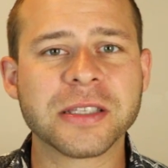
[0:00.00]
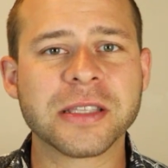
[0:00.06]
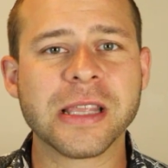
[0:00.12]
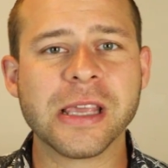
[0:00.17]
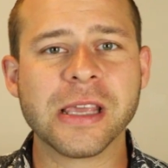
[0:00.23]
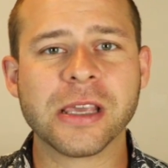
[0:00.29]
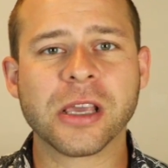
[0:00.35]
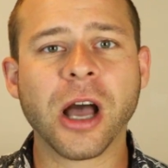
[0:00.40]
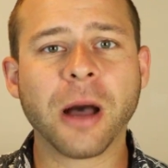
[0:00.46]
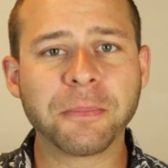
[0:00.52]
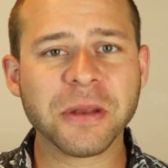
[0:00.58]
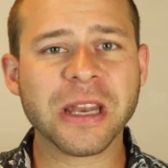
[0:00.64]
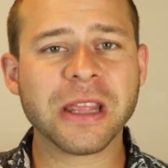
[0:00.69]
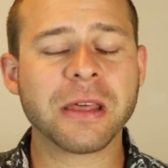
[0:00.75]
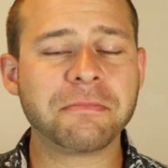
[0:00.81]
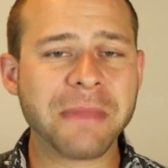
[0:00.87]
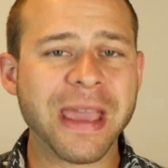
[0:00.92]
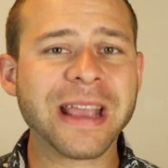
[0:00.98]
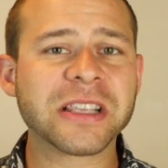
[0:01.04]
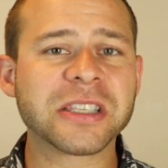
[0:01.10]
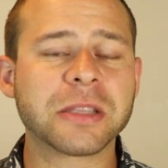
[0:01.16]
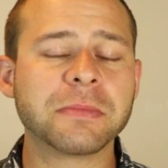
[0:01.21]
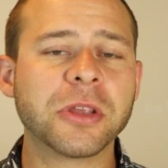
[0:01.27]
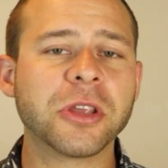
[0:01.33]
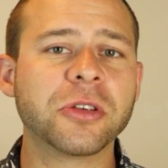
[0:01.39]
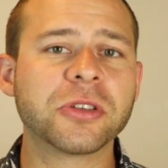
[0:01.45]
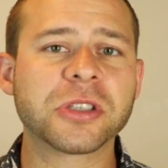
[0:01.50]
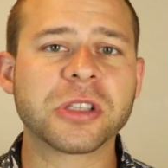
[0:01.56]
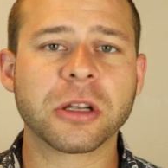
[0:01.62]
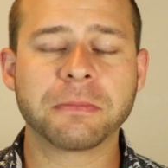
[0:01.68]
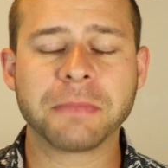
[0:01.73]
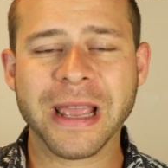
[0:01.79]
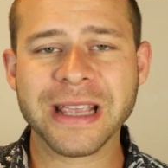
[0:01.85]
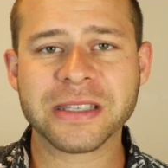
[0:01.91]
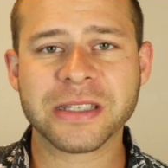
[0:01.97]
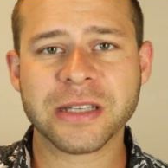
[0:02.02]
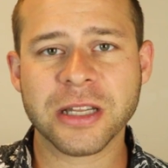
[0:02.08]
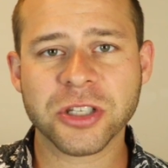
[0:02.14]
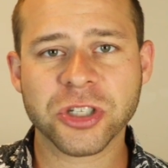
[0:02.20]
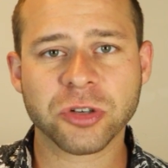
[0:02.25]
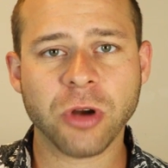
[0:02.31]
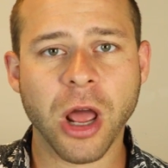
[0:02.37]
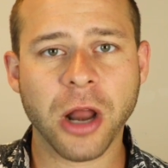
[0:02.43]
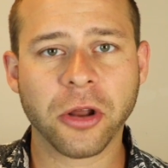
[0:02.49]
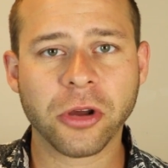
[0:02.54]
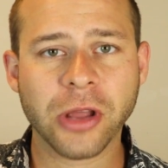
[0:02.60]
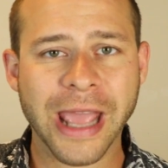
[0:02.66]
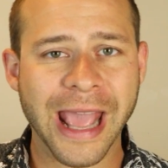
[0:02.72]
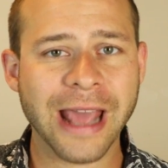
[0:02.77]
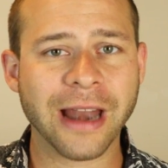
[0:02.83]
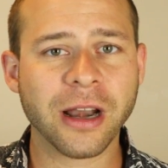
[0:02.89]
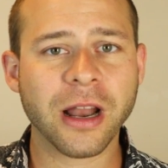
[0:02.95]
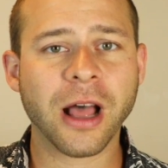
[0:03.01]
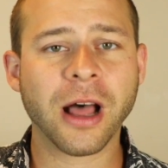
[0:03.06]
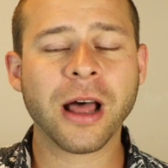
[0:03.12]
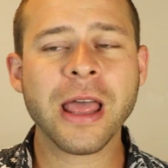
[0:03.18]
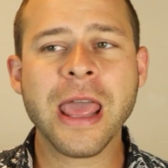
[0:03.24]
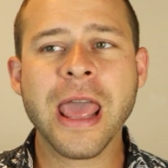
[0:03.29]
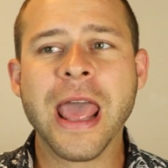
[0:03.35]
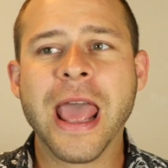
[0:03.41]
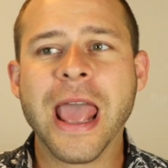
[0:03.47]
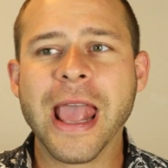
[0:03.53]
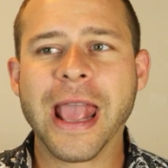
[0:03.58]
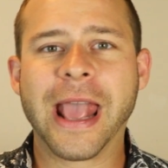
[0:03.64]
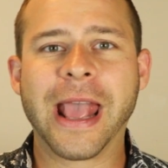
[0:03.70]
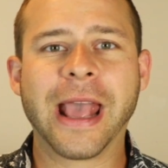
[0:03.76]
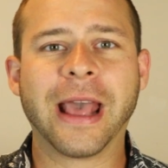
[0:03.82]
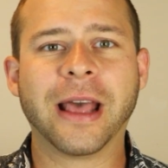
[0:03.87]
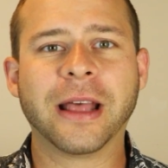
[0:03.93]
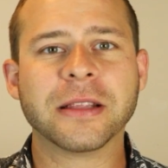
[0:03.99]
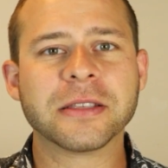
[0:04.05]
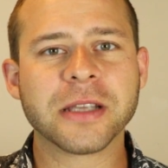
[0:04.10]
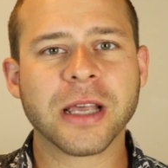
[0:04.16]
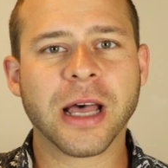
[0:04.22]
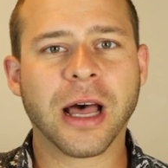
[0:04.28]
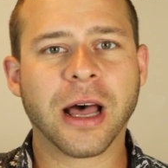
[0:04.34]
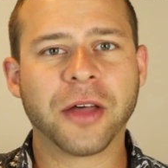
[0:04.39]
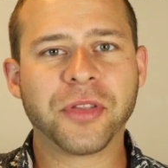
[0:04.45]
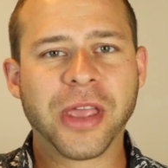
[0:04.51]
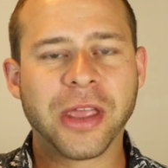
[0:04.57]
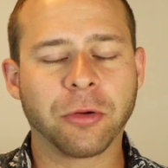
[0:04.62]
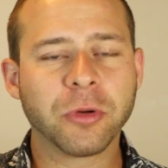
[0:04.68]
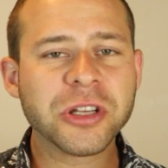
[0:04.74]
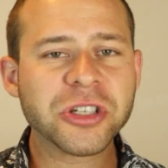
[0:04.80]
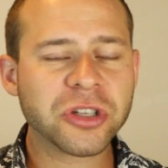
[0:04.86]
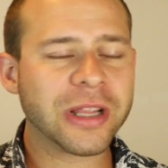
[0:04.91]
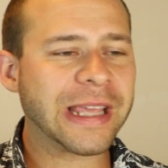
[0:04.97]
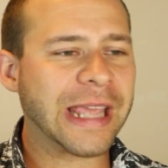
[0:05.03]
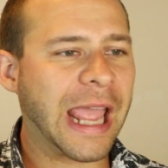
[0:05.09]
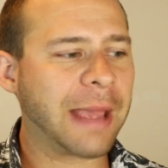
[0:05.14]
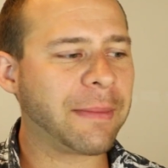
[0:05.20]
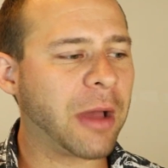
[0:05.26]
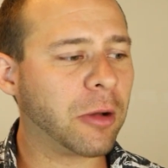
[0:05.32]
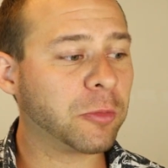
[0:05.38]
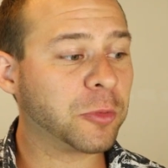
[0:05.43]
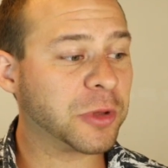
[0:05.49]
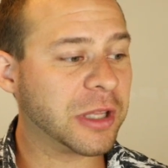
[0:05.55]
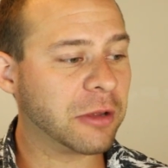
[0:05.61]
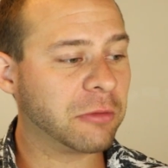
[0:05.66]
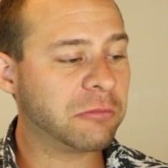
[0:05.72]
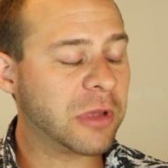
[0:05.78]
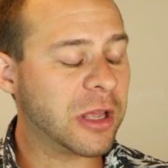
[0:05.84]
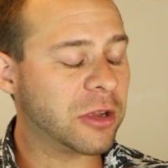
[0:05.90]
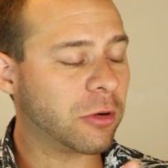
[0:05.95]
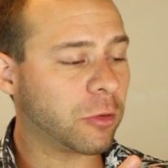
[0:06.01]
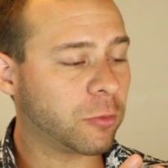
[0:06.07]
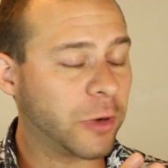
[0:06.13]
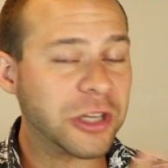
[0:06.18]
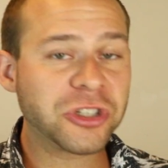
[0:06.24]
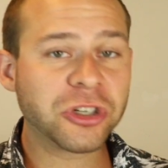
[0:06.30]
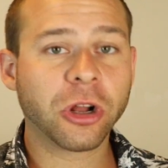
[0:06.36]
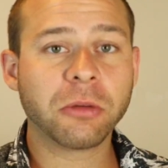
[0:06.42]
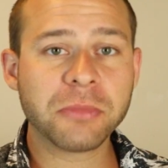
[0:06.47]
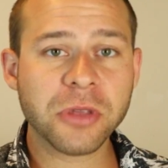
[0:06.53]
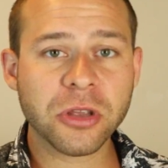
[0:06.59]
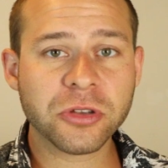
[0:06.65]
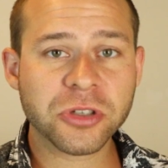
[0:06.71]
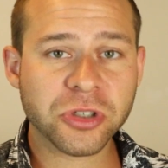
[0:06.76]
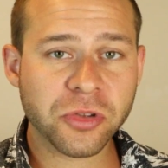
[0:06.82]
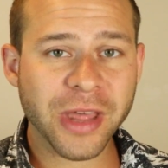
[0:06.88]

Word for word: is the company that makes the Muse. They're based in Toronto, Canada, and they originally came out with the original Muse